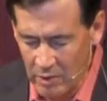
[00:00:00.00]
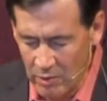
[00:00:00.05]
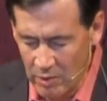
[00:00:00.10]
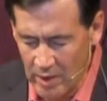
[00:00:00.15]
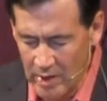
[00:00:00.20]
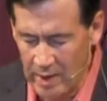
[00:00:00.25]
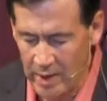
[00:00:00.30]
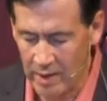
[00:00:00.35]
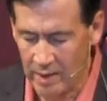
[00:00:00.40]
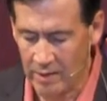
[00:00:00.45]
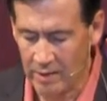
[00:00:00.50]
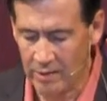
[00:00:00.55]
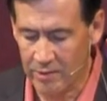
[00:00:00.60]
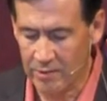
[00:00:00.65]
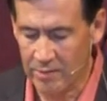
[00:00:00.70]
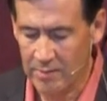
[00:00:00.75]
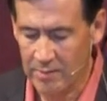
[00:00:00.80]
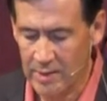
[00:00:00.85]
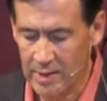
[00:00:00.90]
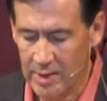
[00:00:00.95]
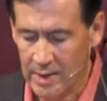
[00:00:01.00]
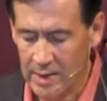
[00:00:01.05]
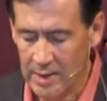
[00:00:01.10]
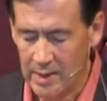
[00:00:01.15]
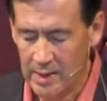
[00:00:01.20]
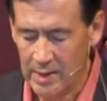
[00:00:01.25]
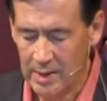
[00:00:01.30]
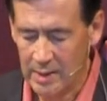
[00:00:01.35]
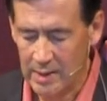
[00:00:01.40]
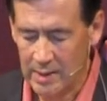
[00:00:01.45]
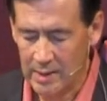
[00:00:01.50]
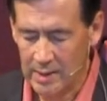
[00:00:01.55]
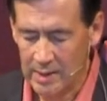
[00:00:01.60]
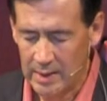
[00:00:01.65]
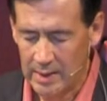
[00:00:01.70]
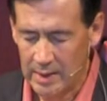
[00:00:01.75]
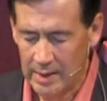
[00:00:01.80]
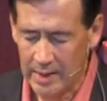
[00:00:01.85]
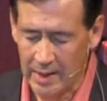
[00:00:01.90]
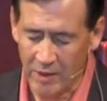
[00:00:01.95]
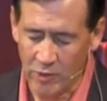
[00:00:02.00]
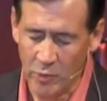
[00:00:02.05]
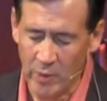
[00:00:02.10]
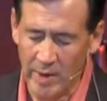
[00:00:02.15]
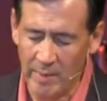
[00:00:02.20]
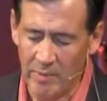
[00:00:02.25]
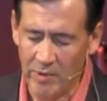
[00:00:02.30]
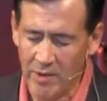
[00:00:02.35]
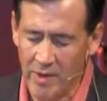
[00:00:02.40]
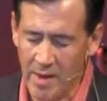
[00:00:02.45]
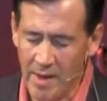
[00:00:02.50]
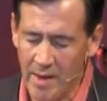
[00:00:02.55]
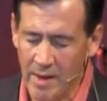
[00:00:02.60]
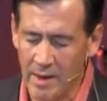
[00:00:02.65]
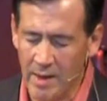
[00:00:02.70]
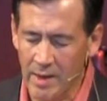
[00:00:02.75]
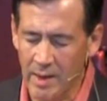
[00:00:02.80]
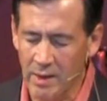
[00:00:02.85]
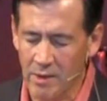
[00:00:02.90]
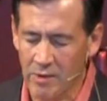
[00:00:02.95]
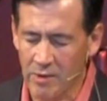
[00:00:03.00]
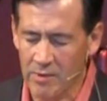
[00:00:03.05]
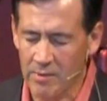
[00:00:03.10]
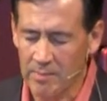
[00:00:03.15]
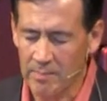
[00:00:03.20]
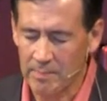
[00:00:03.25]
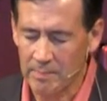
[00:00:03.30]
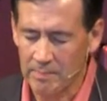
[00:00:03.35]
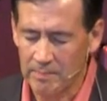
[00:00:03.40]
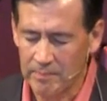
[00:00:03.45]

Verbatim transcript: your hands. I guess what I'm saying is